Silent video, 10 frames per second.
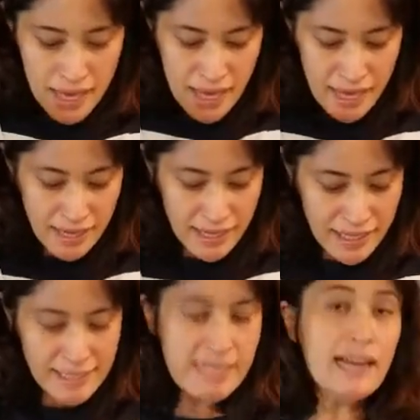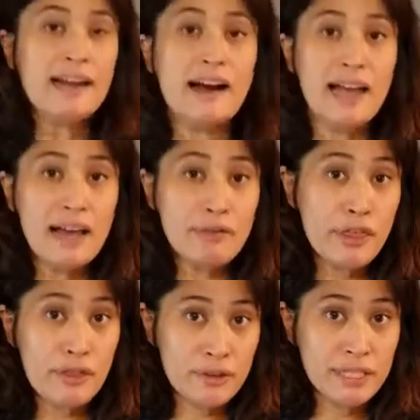And inside, I have
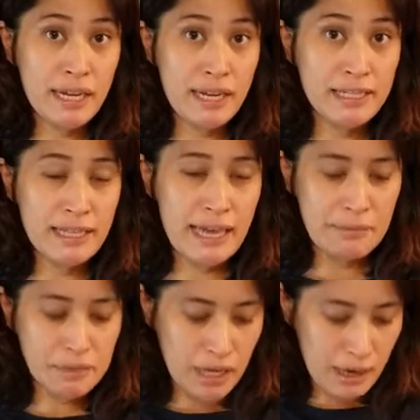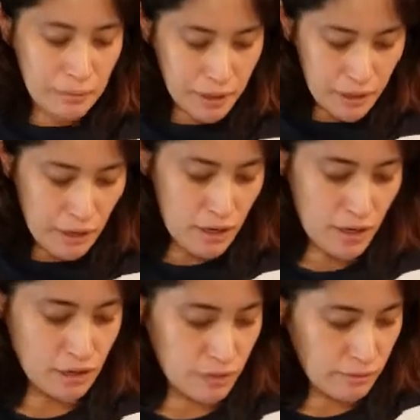a 13-inch laptop.
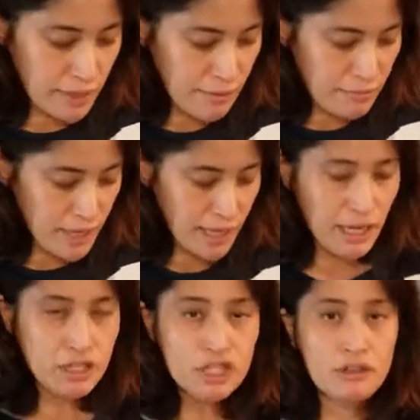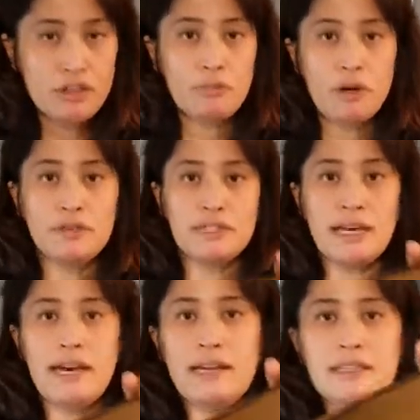So let me show you both
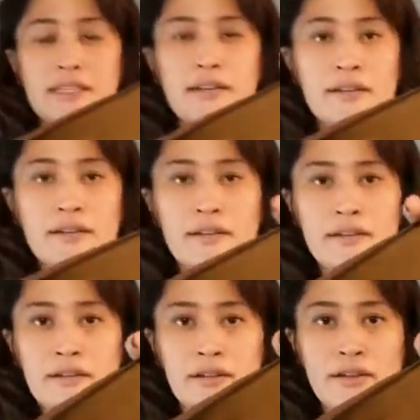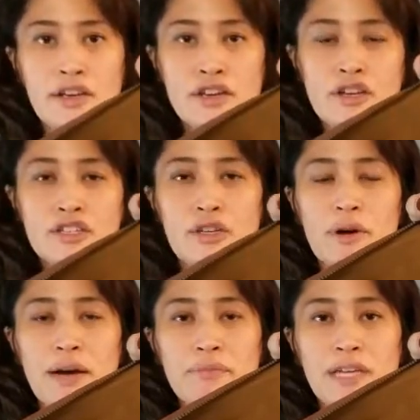sides. So
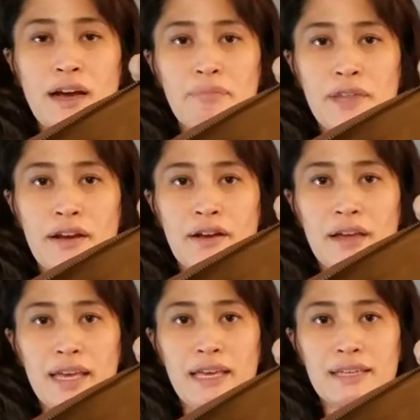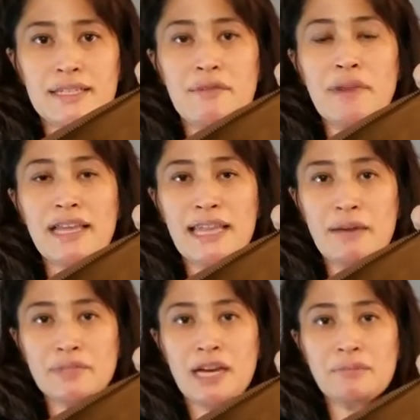up top there is my
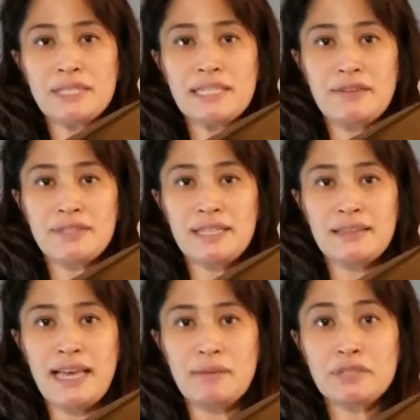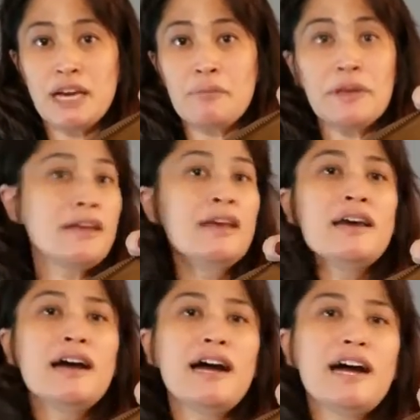laptop stuffed in the laptop
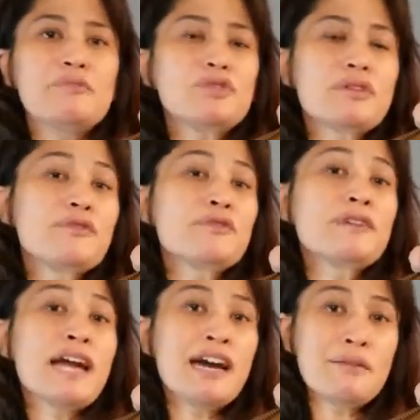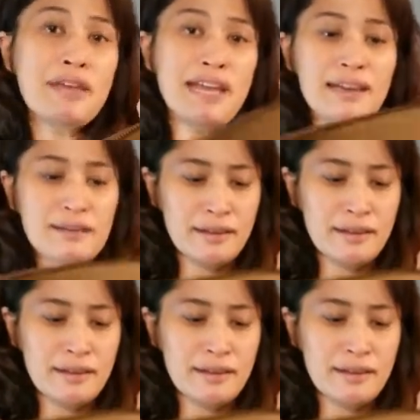sort of cubby.